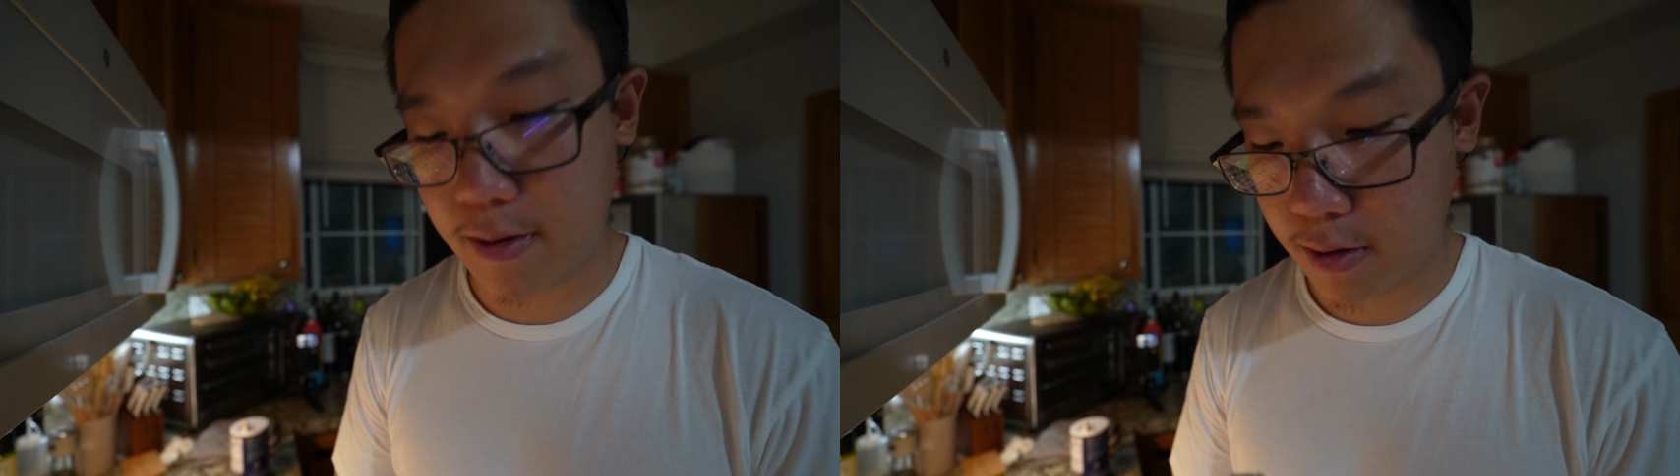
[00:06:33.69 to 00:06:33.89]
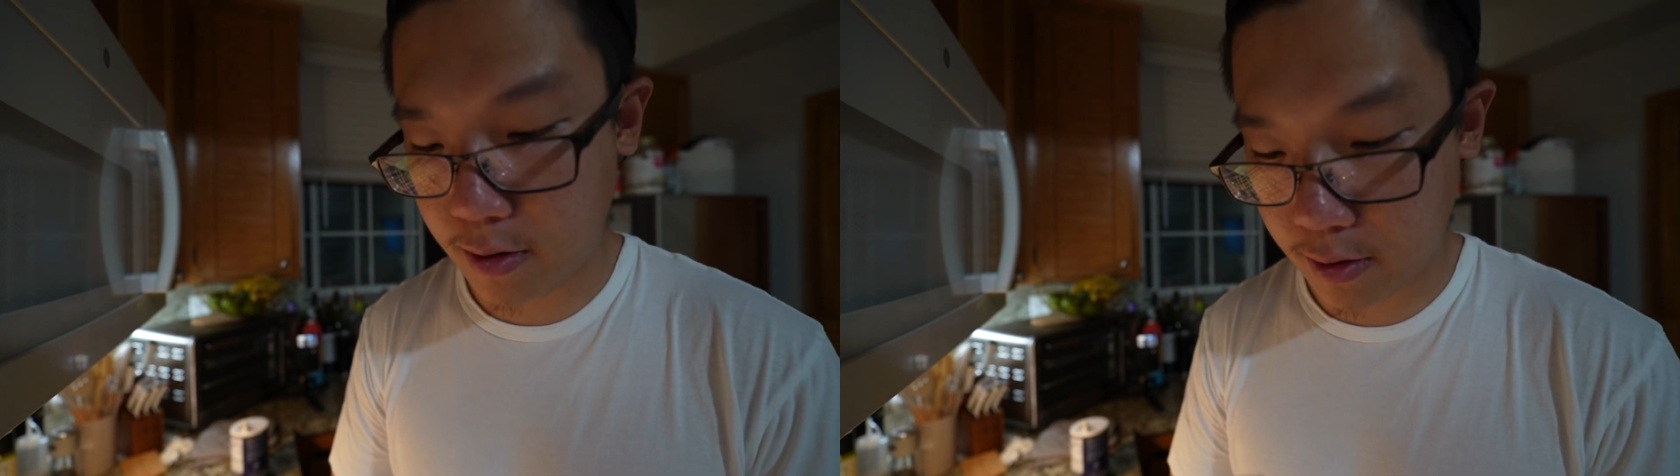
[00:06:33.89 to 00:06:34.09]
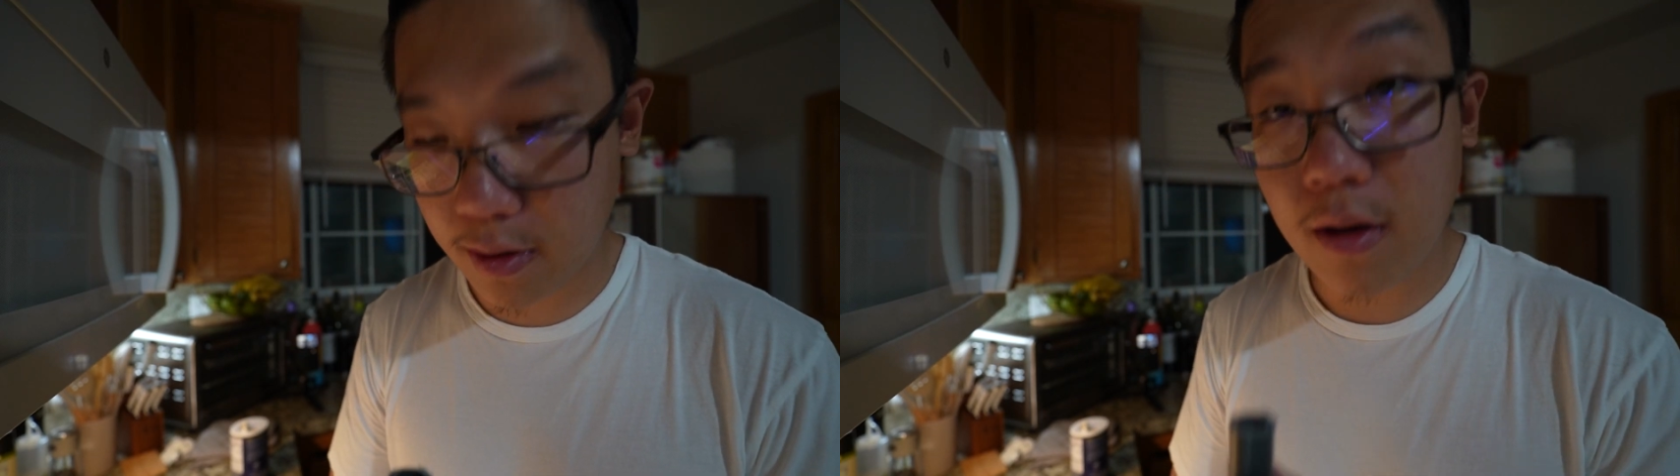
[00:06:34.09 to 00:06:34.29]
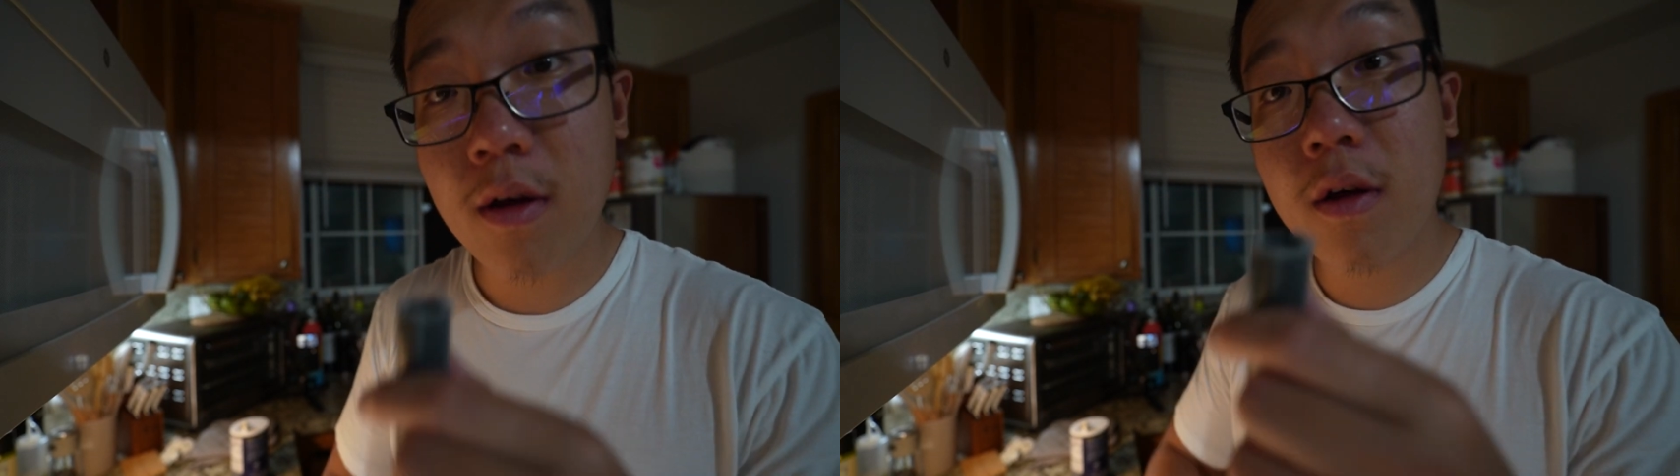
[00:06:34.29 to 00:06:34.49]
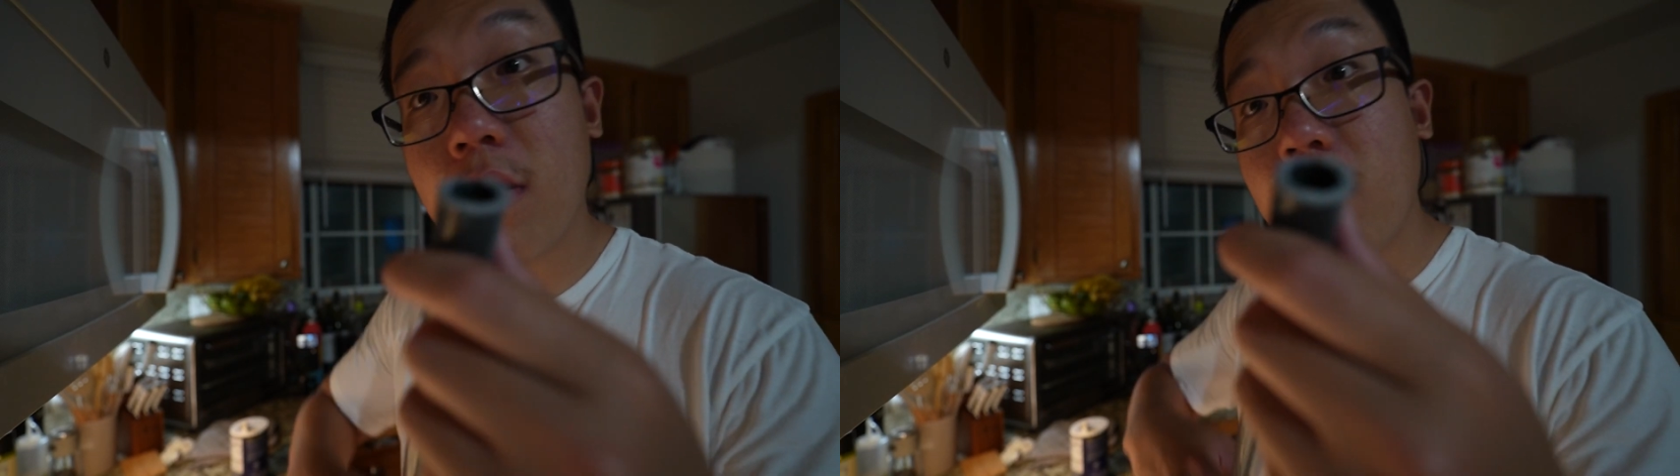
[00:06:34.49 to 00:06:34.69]
because
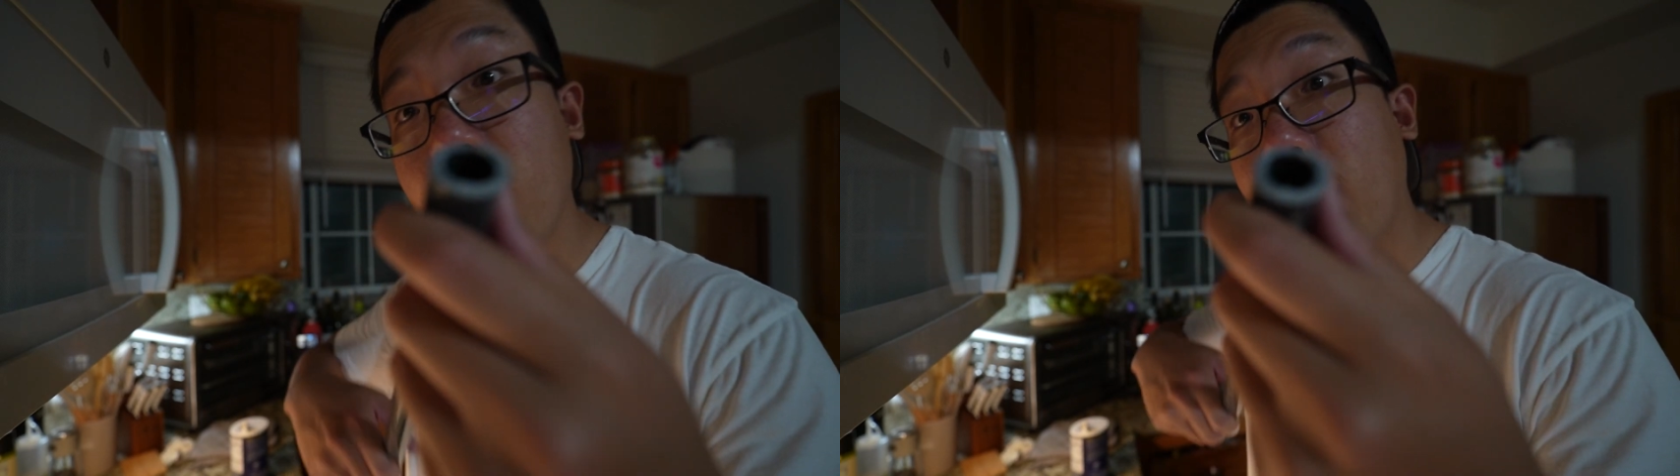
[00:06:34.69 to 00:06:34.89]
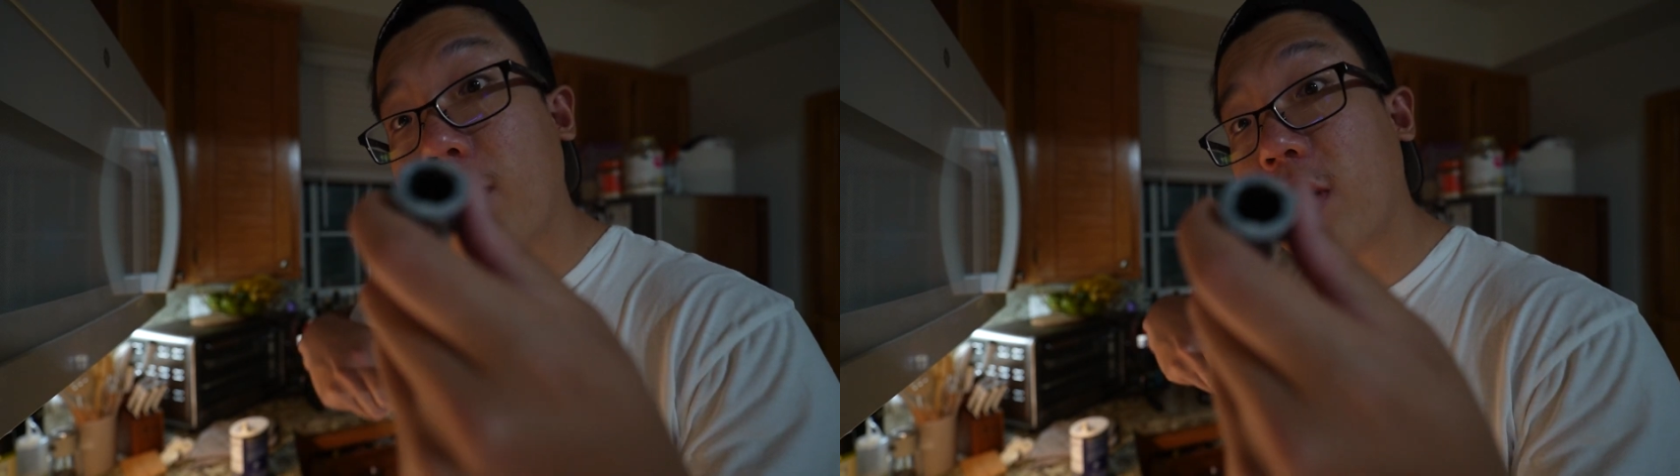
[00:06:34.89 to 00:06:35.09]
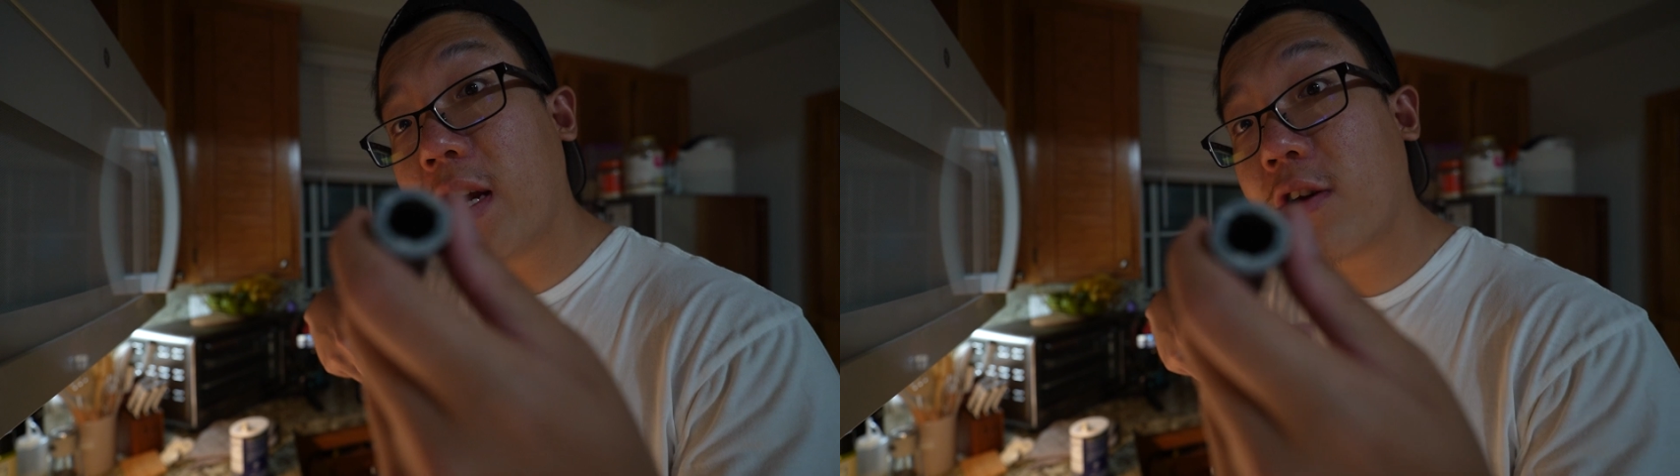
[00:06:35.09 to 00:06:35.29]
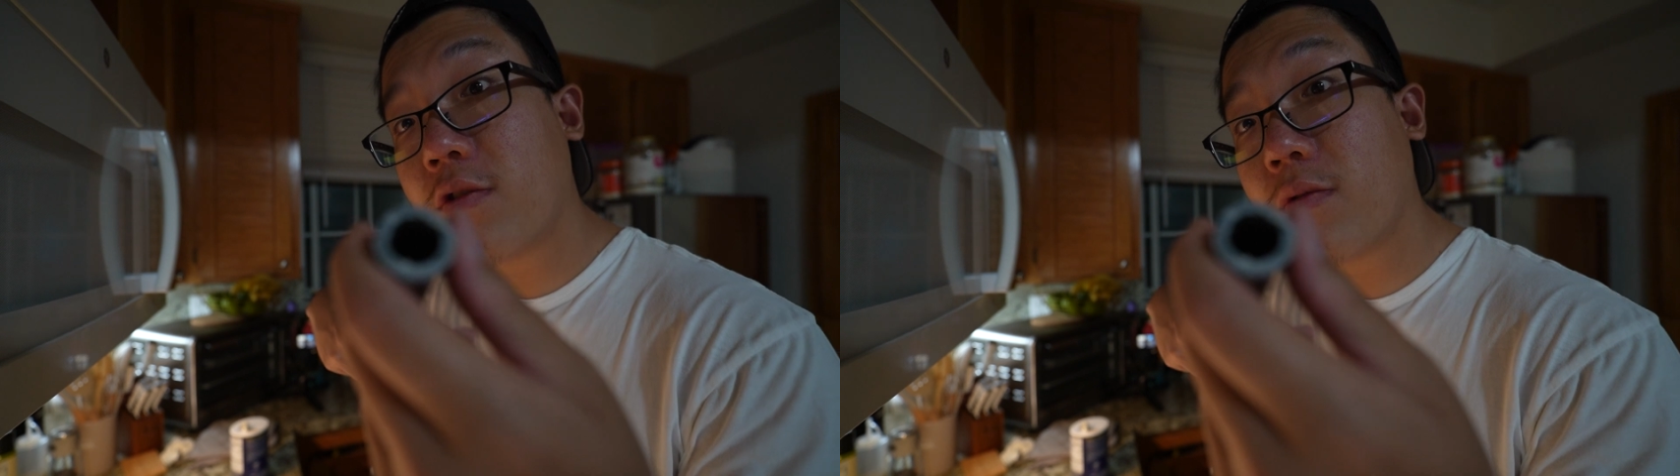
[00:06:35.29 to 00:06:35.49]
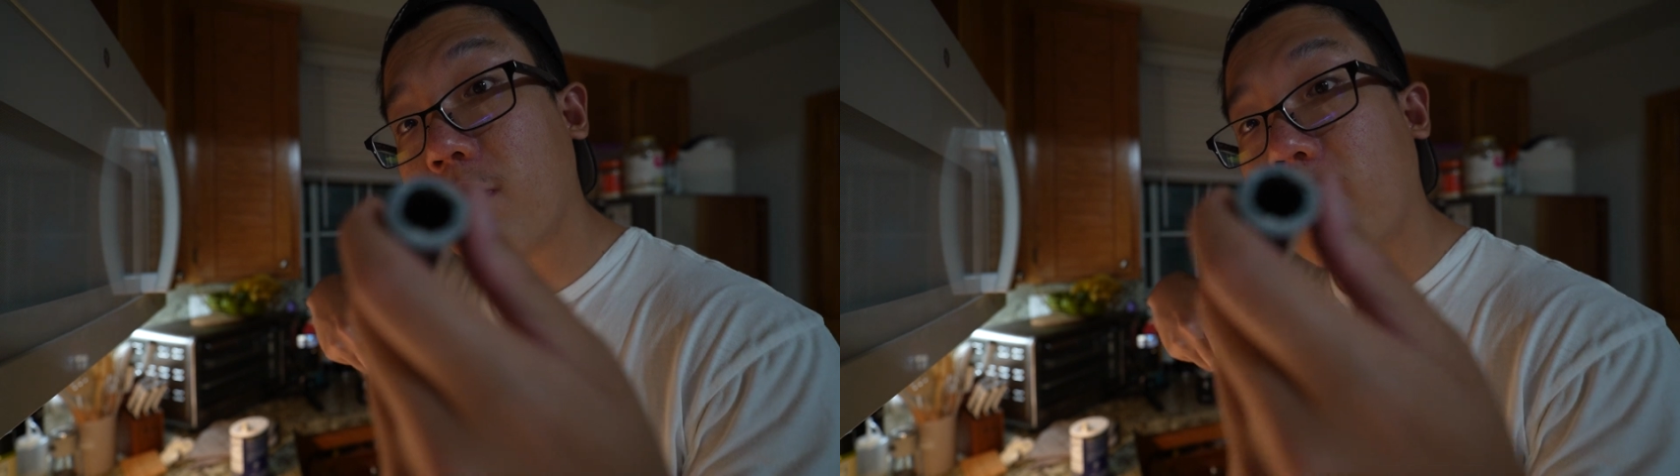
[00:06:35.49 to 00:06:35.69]
look how much
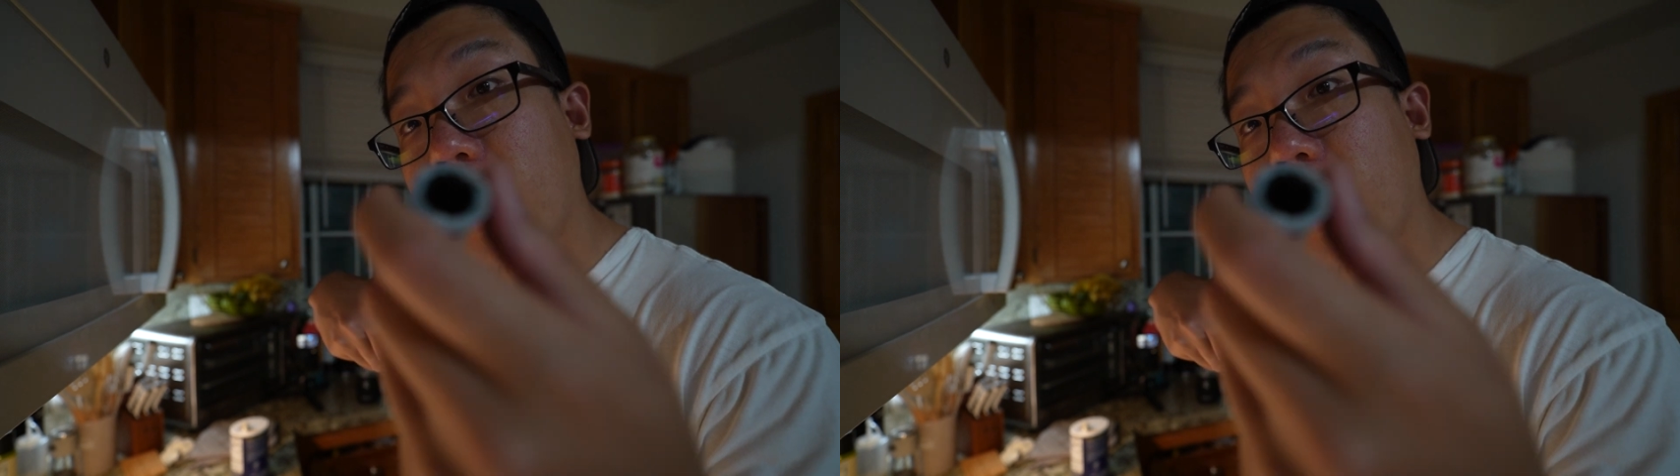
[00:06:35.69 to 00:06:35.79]
extra room I